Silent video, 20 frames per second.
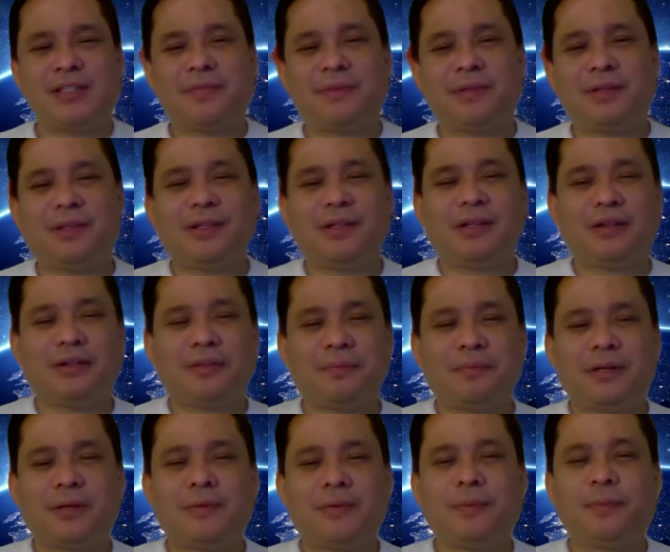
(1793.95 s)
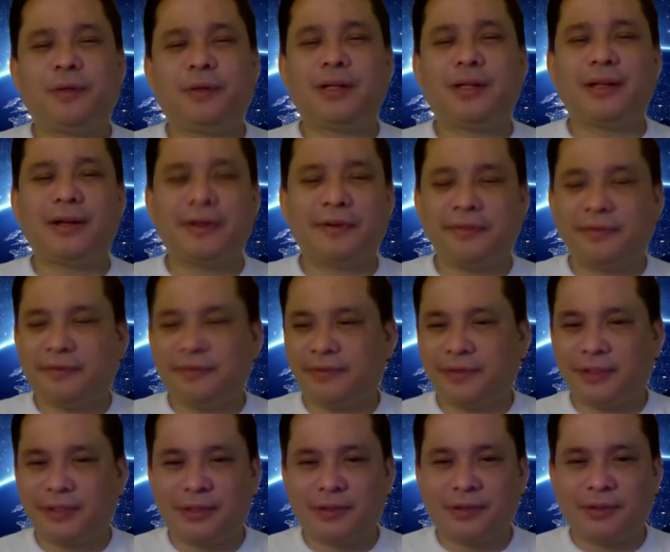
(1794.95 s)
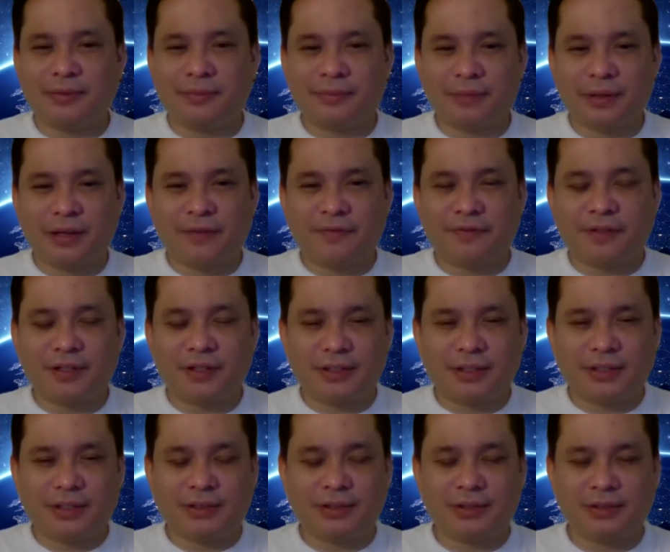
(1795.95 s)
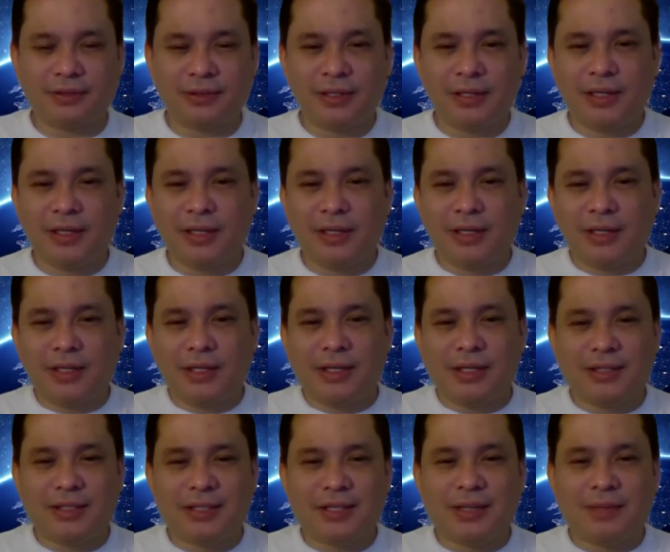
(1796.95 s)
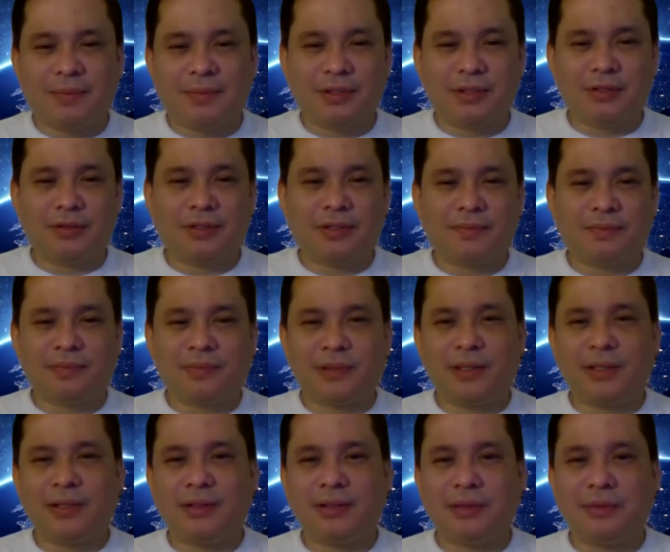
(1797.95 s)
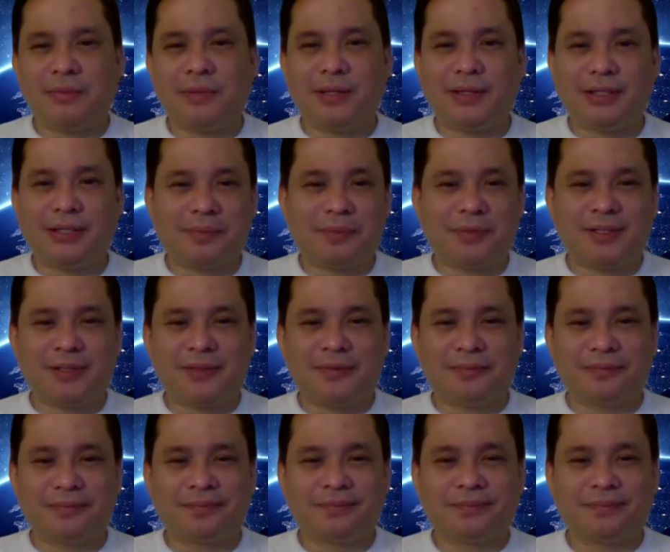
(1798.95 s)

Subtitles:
It's that I could probably put a lot of effort and time into it and make that money.